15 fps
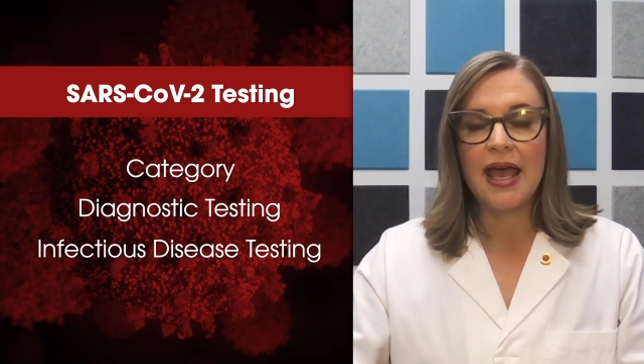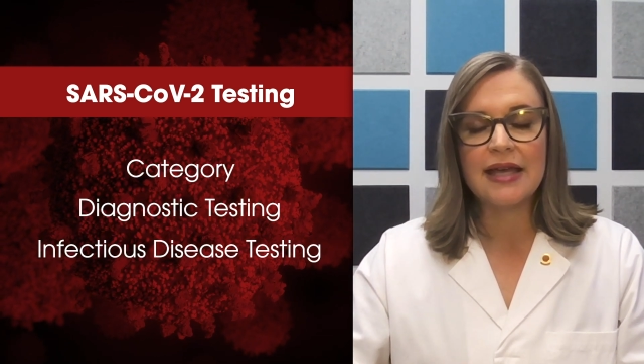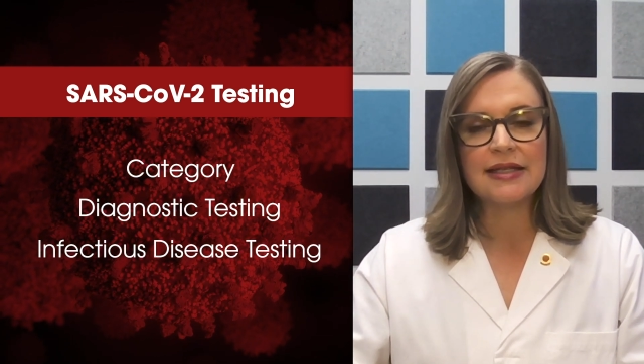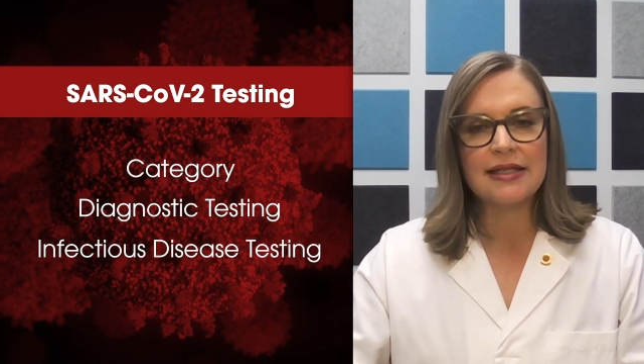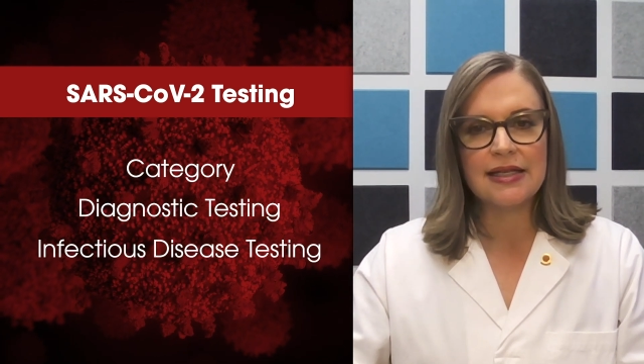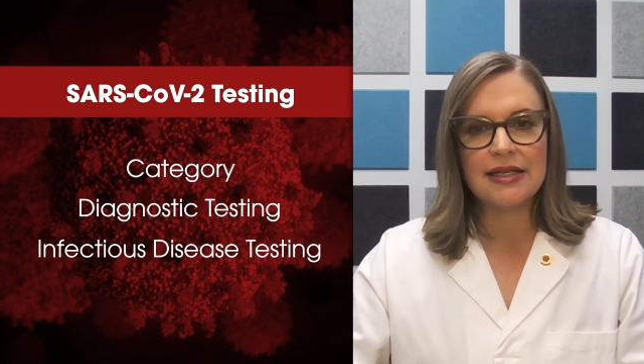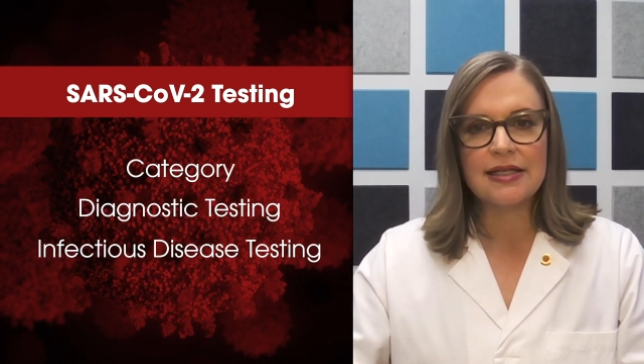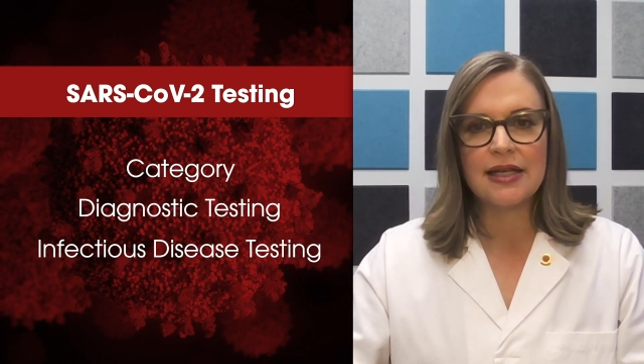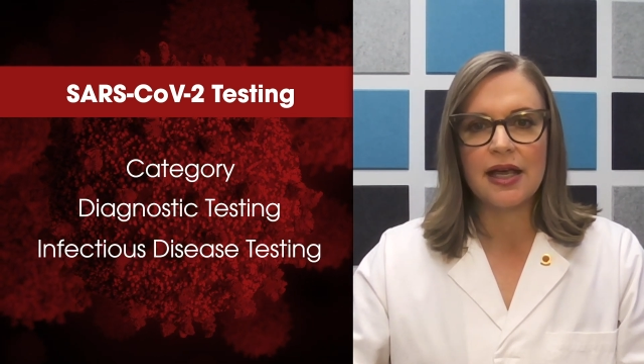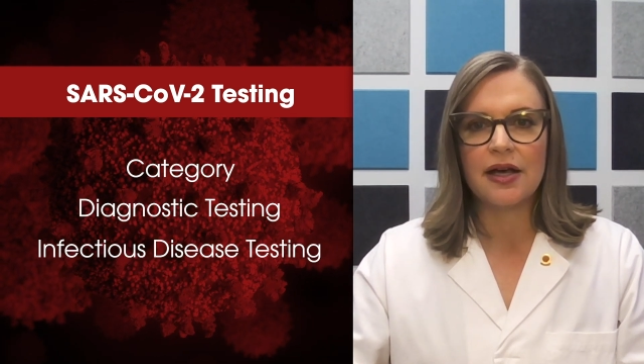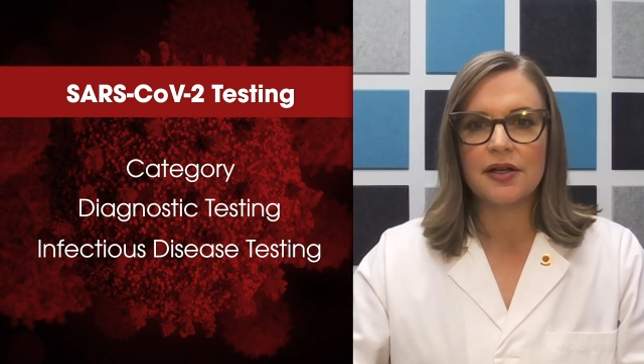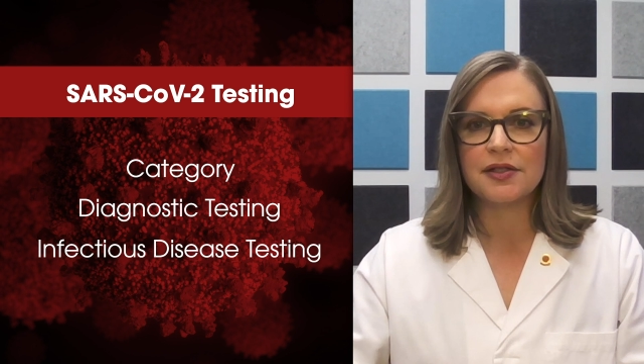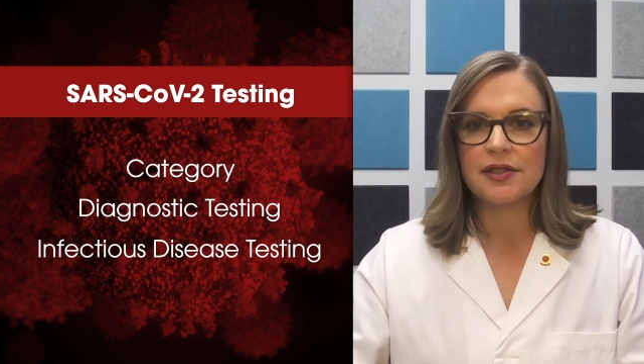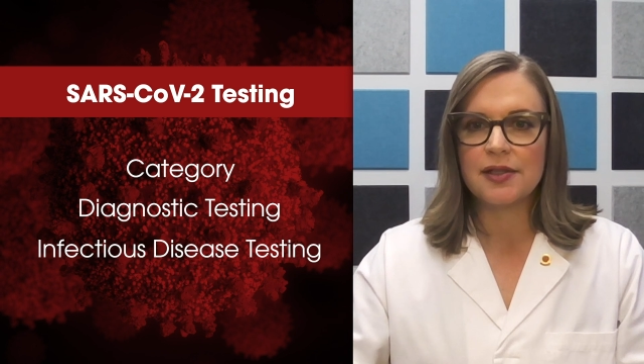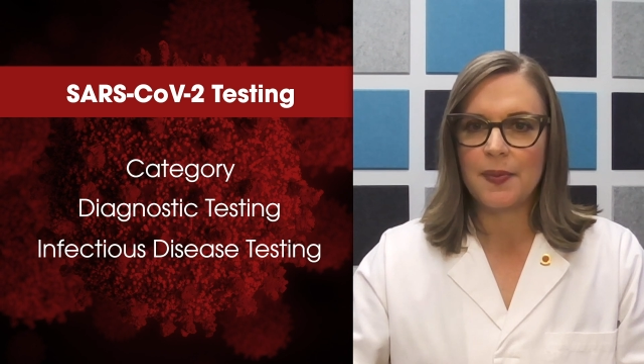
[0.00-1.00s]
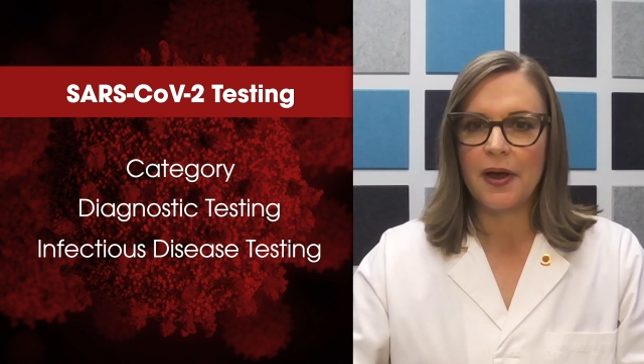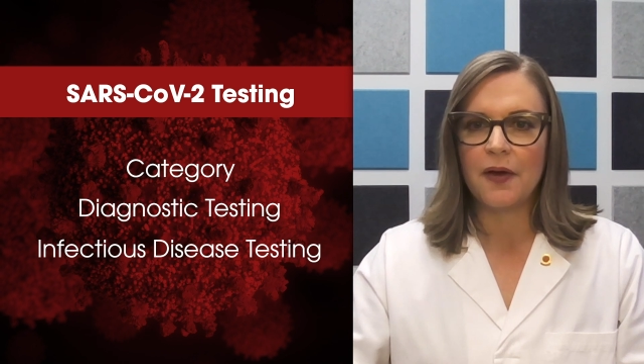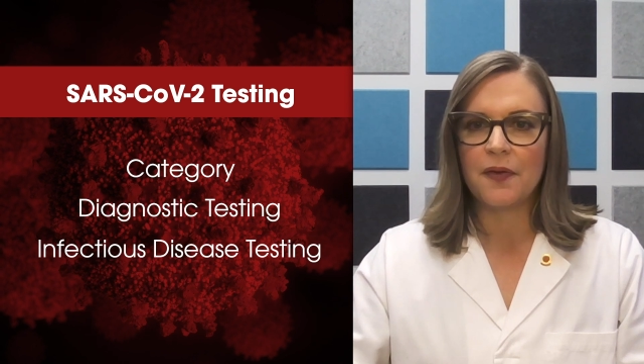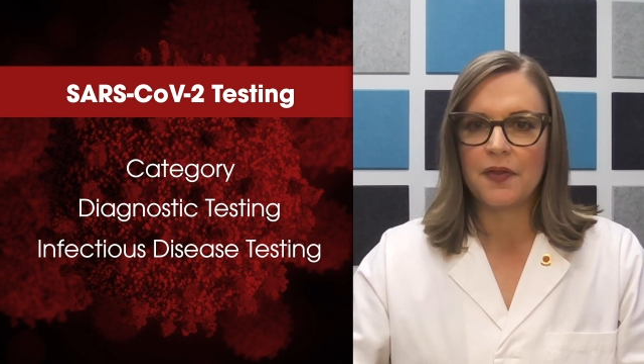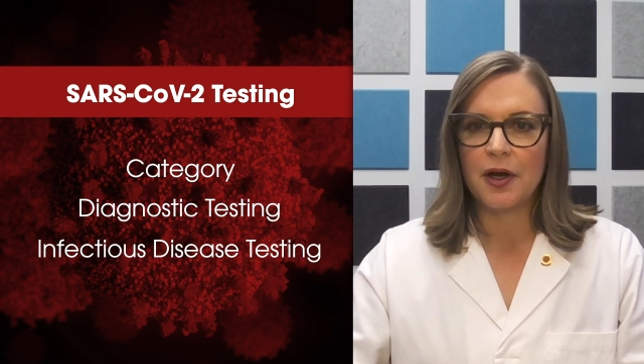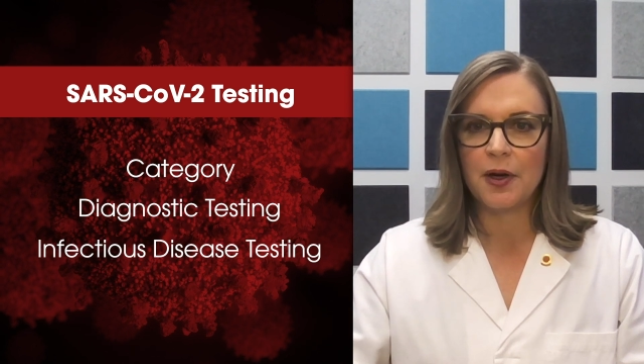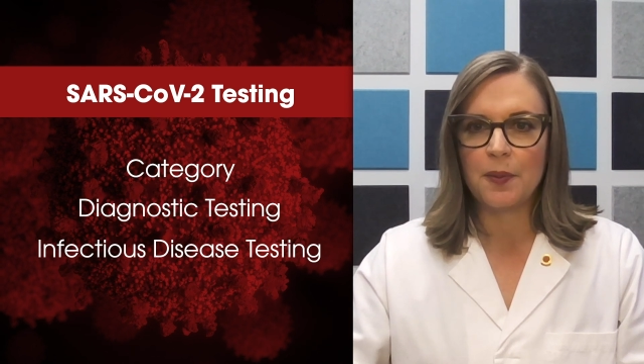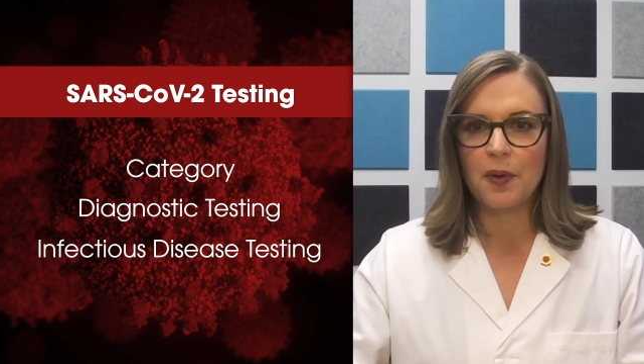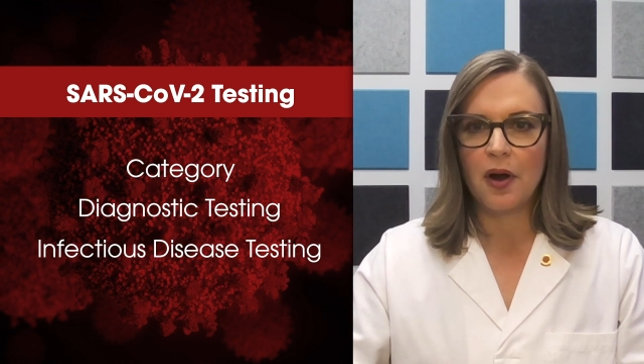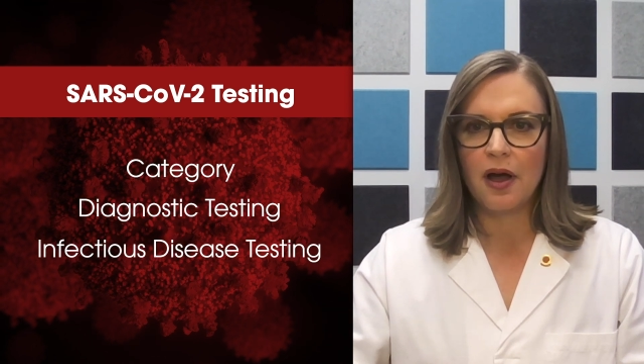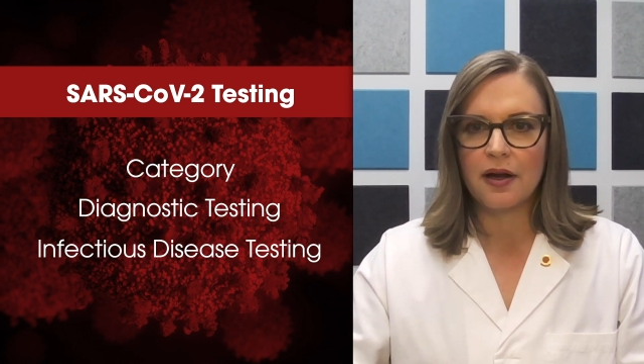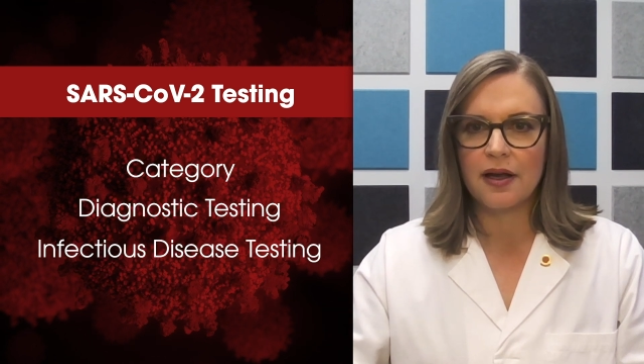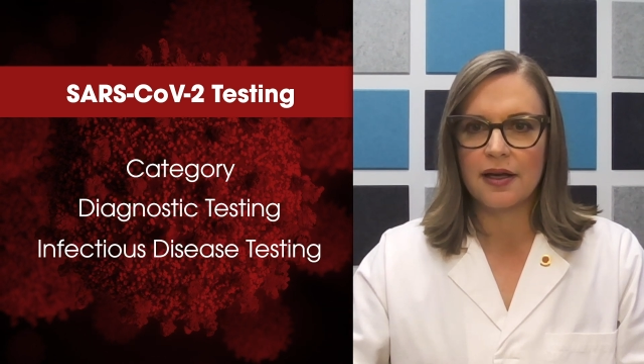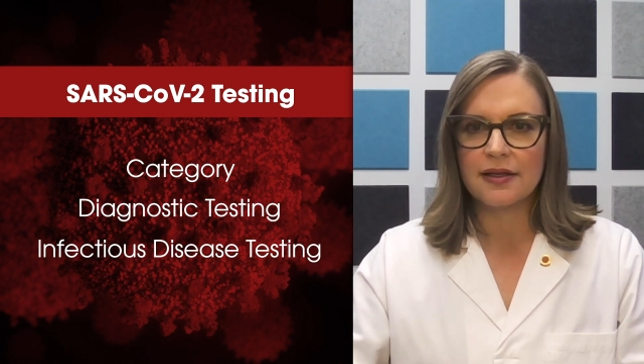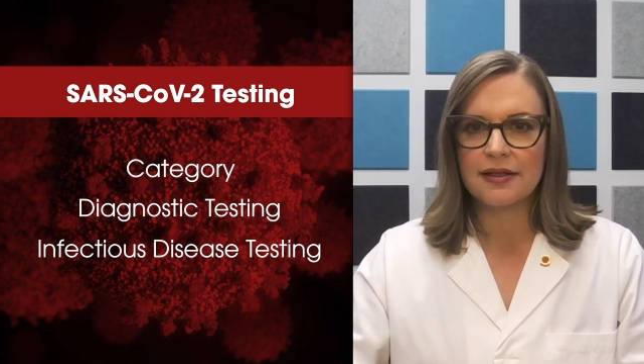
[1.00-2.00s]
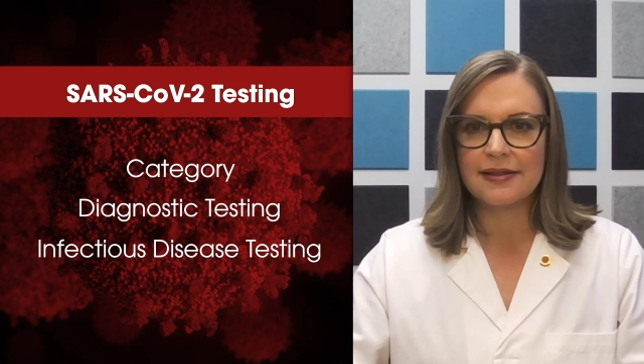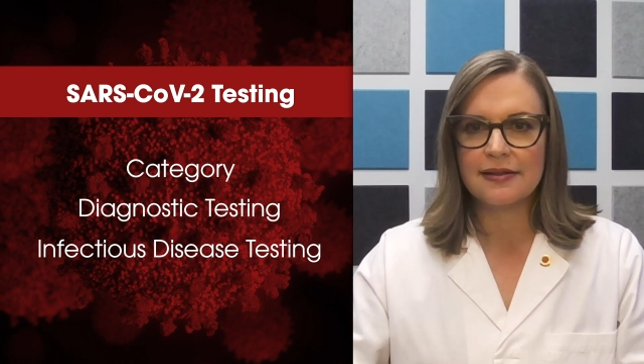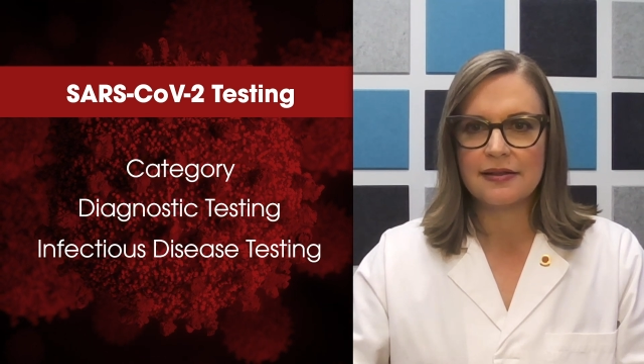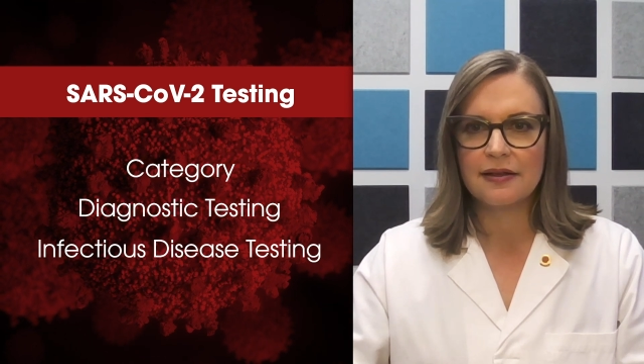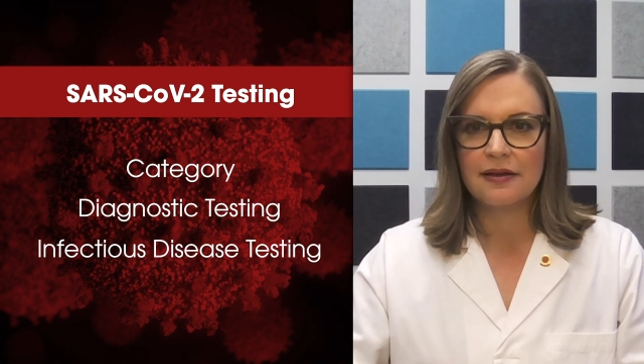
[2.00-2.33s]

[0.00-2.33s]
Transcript: and details about their products.